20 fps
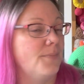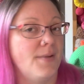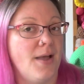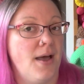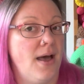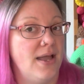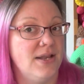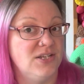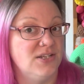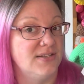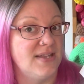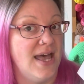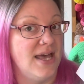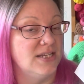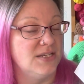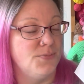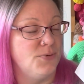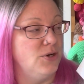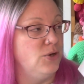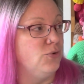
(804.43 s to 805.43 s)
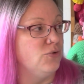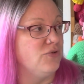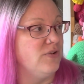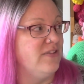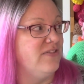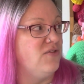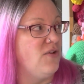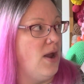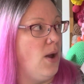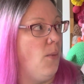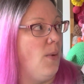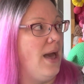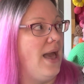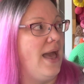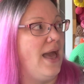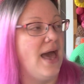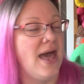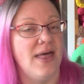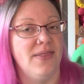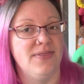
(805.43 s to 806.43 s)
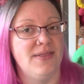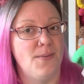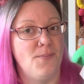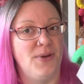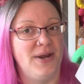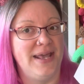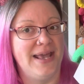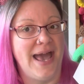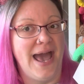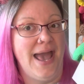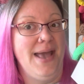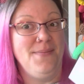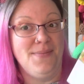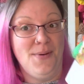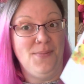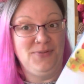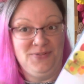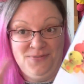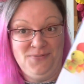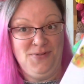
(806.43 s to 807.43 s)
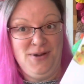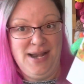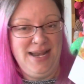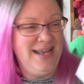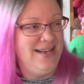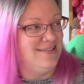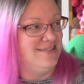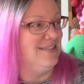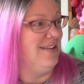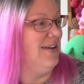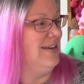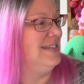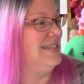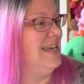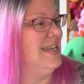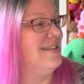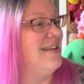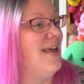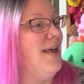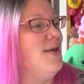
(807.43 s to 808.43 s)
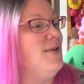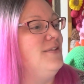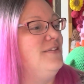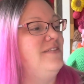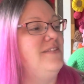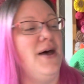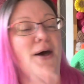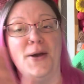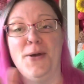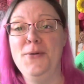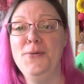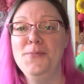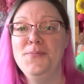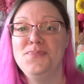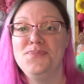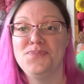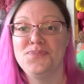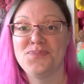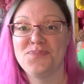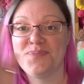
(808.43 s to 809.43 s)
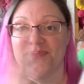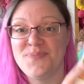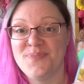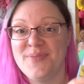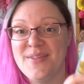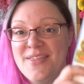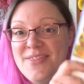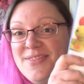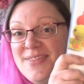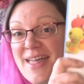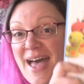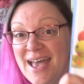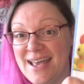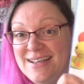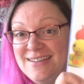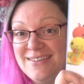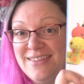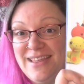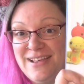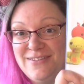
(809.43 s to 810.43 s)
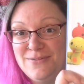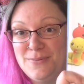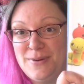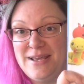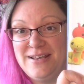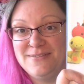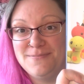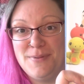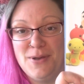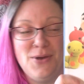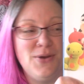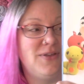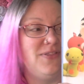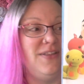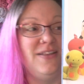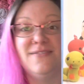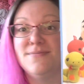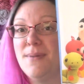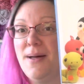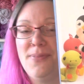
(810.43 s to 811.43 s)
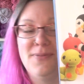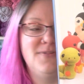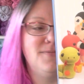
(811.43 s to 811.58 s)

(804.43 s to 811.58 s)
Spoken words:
I just had to pre-order it straight away, and then when it came I was really excited. So that is this week's book, this month's